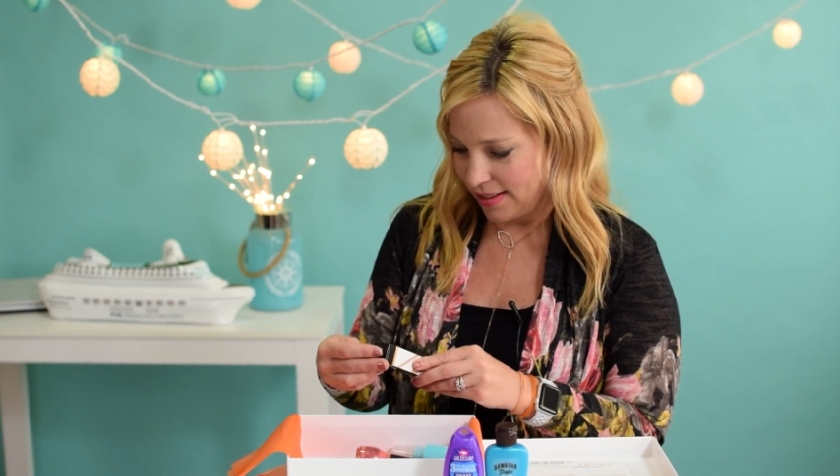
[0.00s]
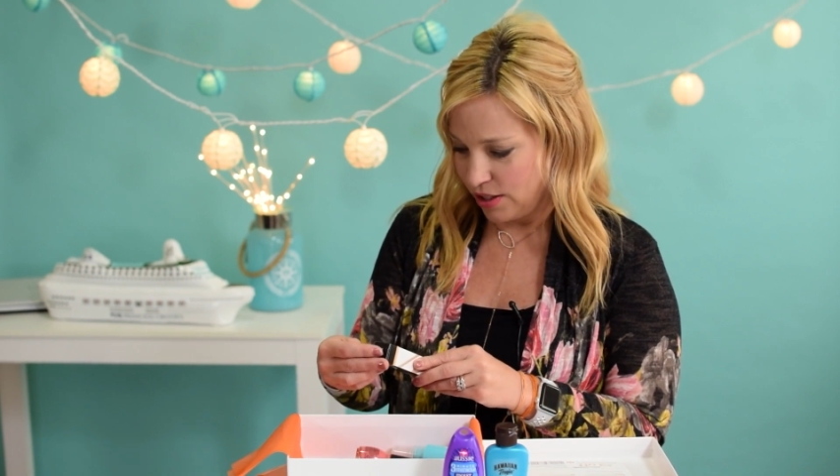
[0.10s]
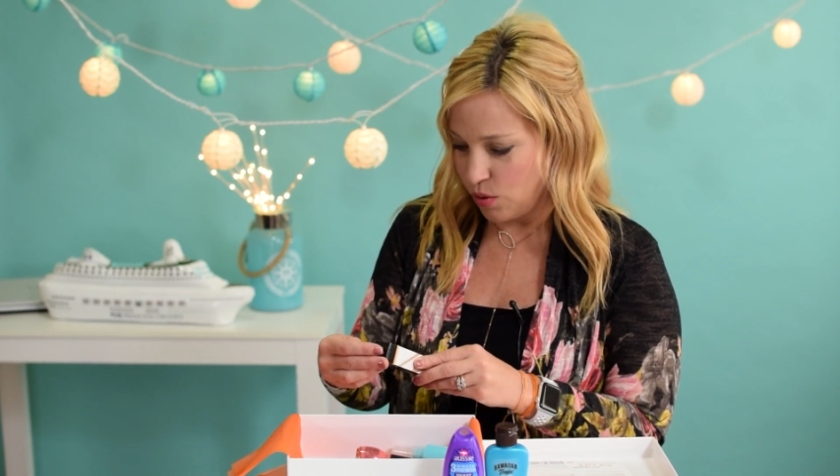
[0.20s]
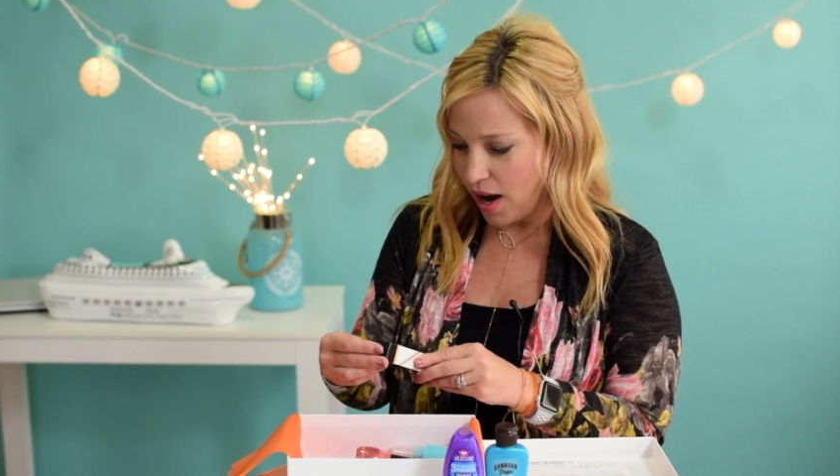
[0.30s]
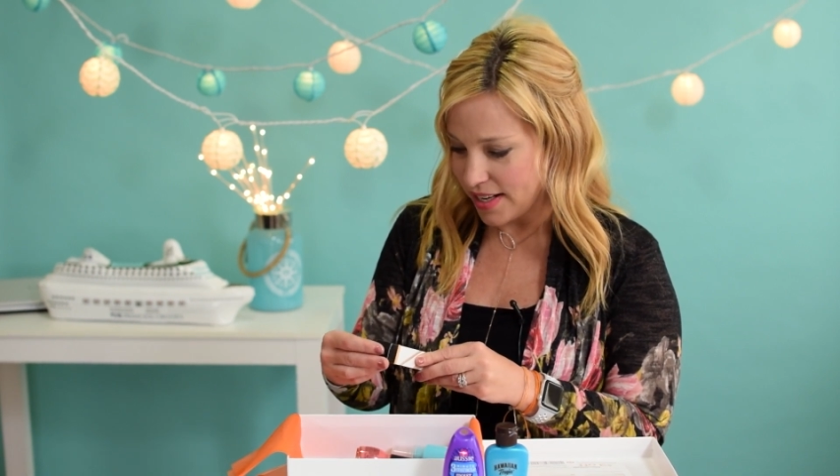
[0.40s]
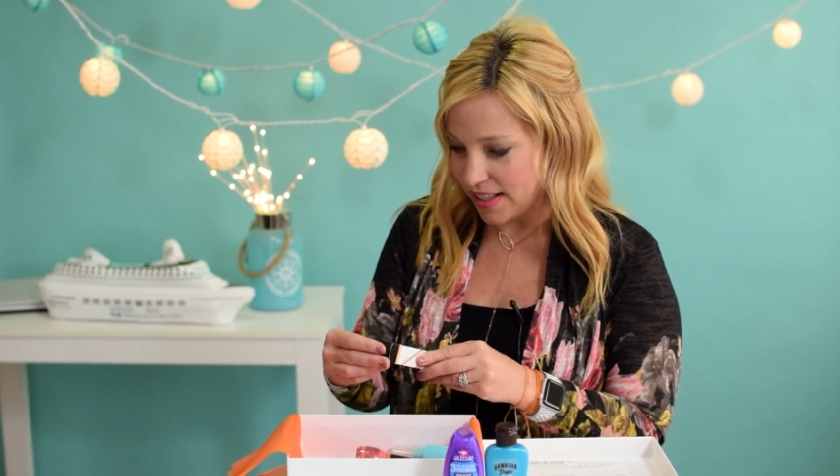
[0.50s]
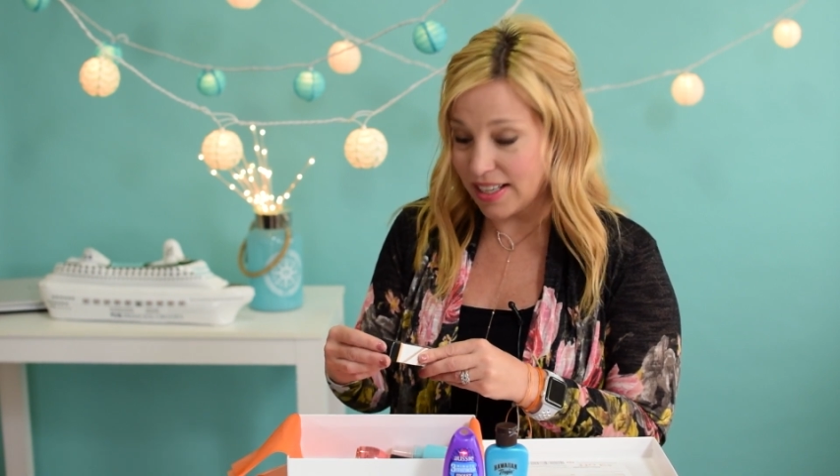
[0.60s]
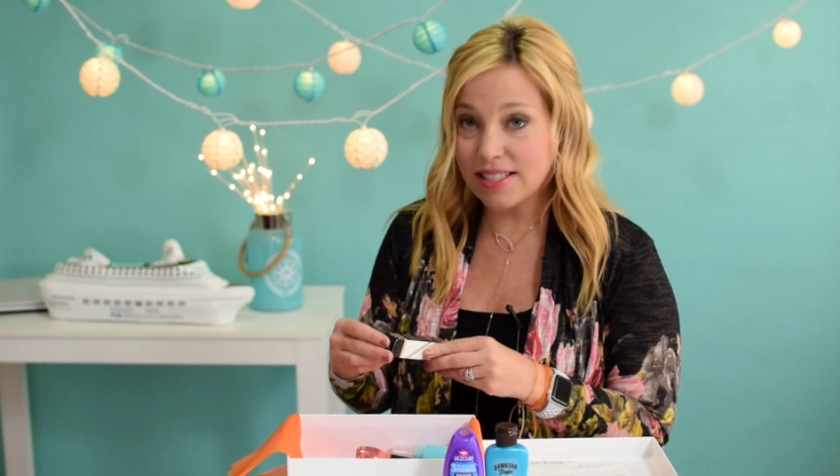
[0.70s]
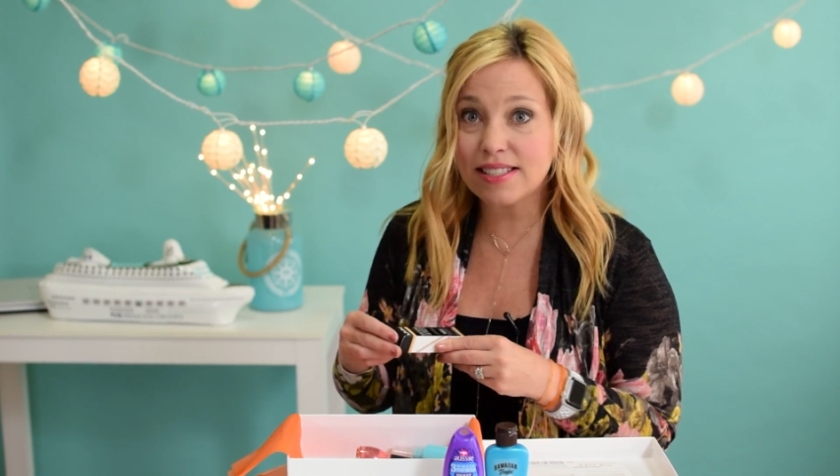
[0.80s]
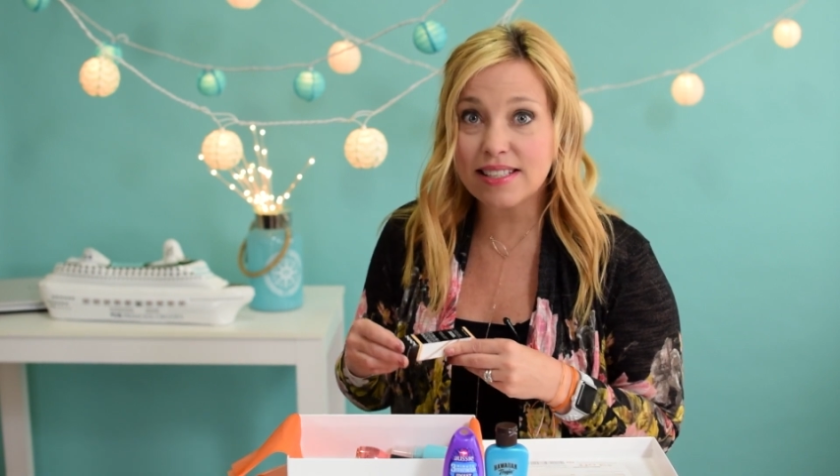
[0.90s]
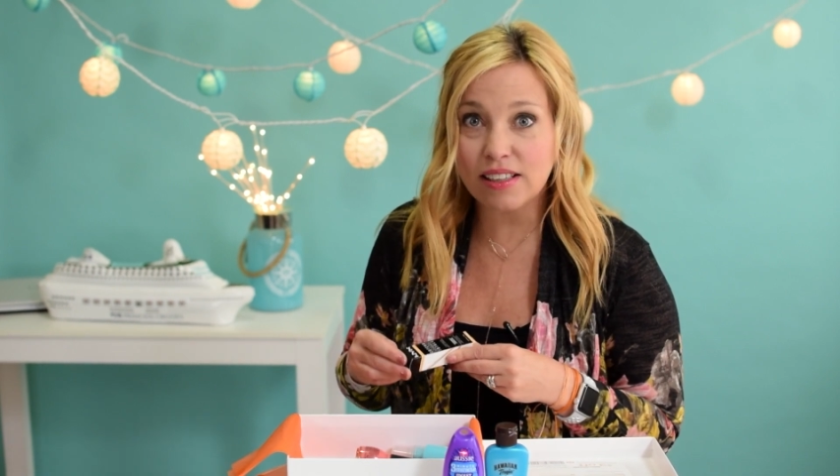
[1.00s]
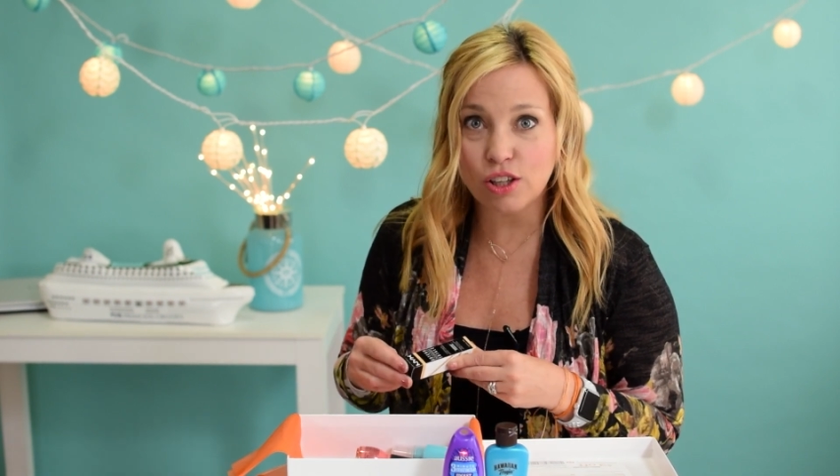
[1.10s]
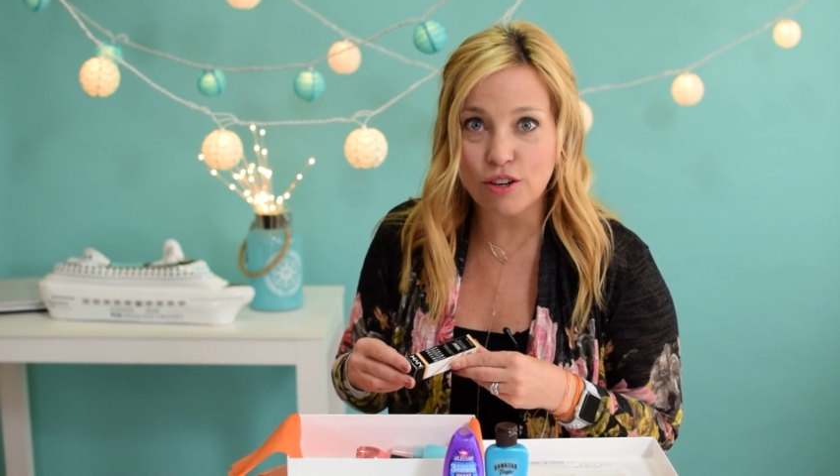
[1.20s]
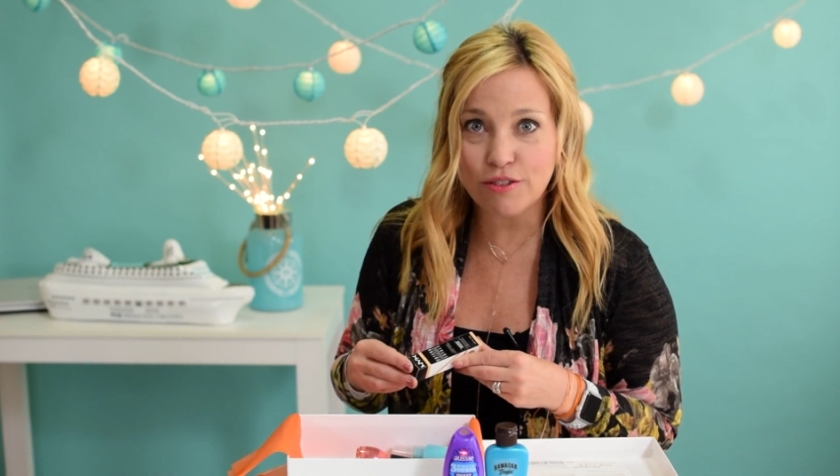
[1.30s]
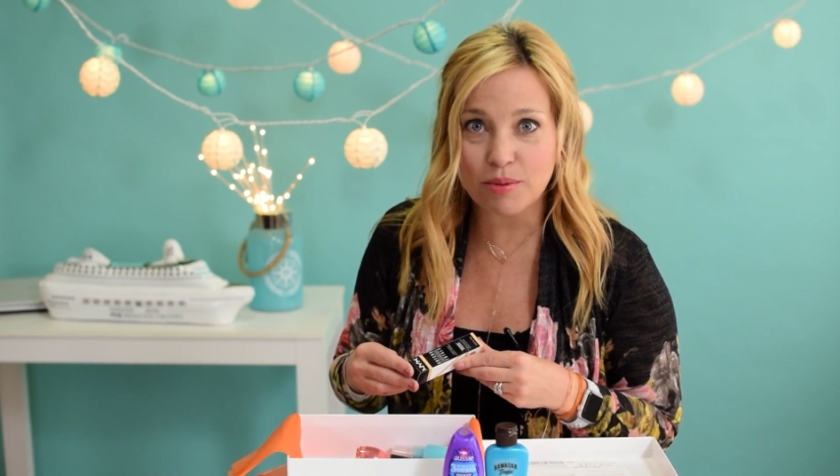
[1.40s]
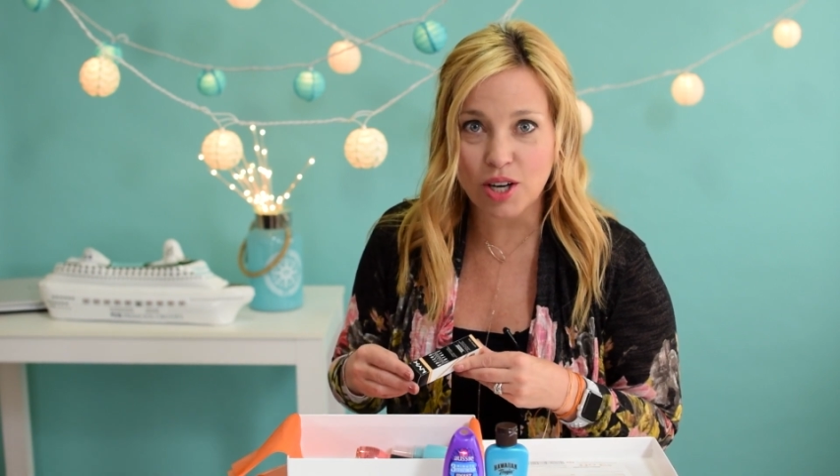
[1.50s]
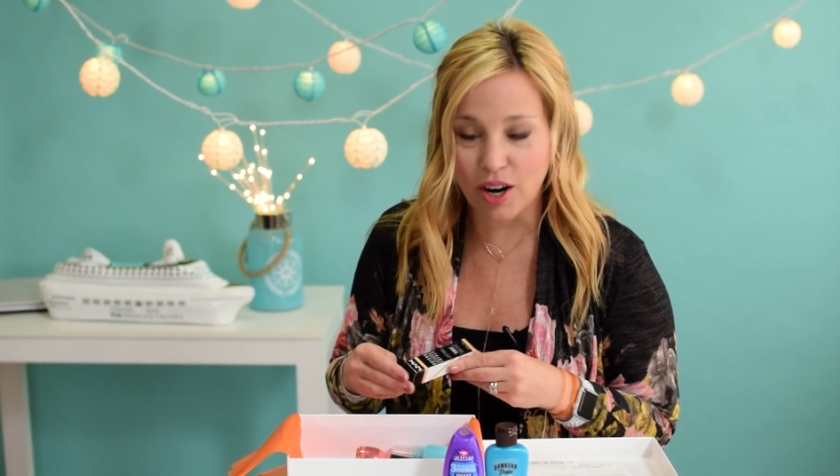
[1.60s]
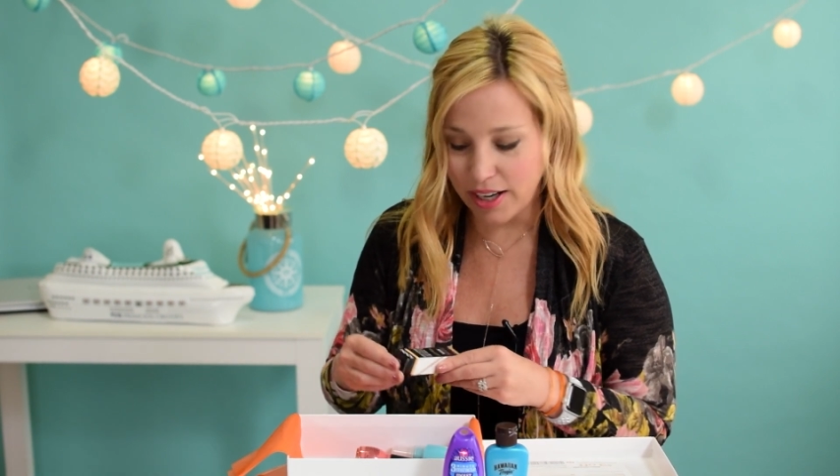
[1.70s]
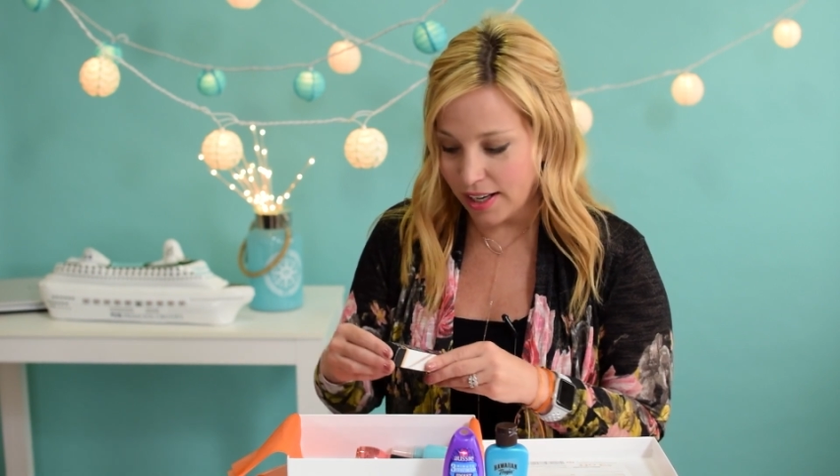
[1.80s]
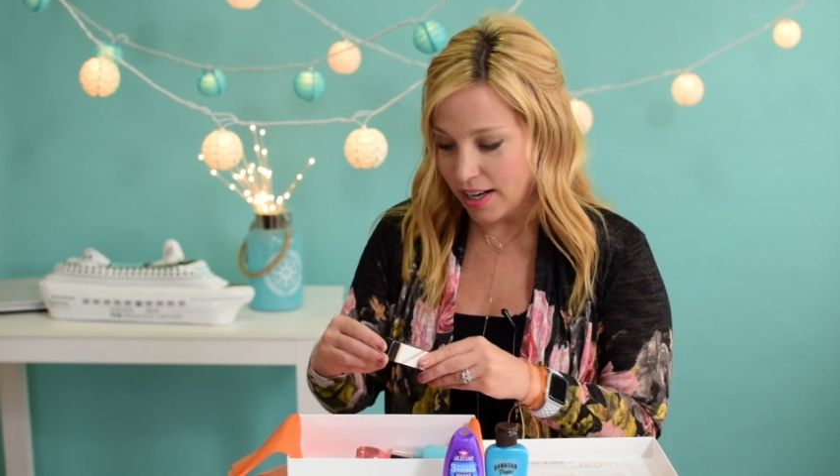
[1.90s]
You guys, a concealer from
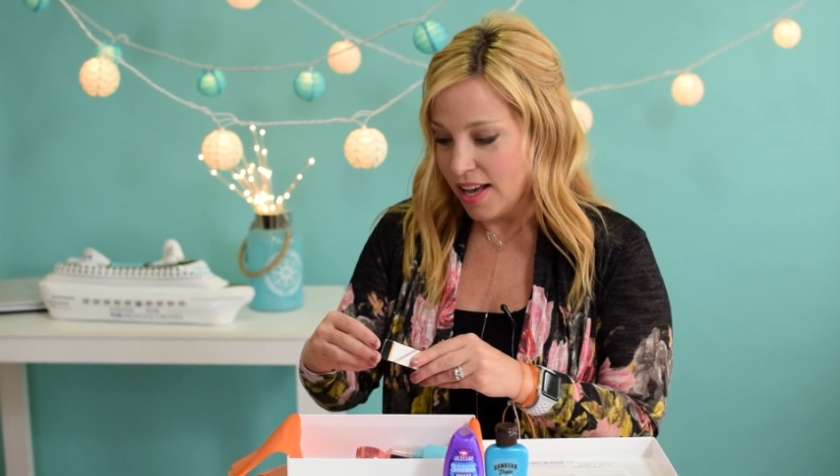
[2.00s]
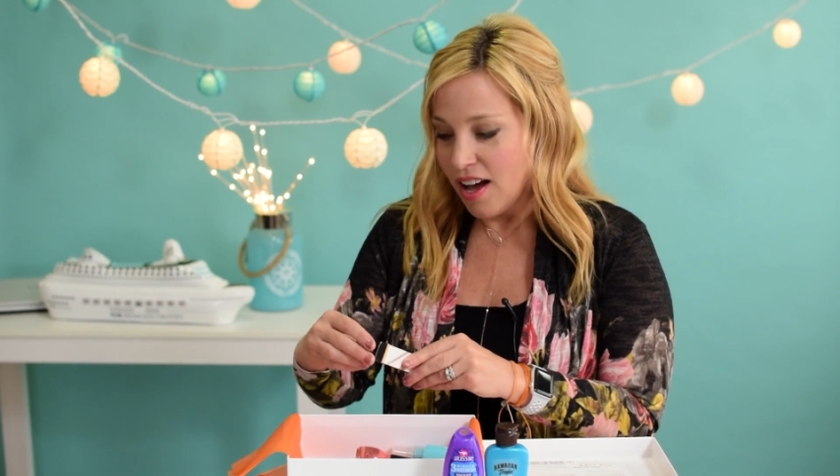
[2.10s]
Target?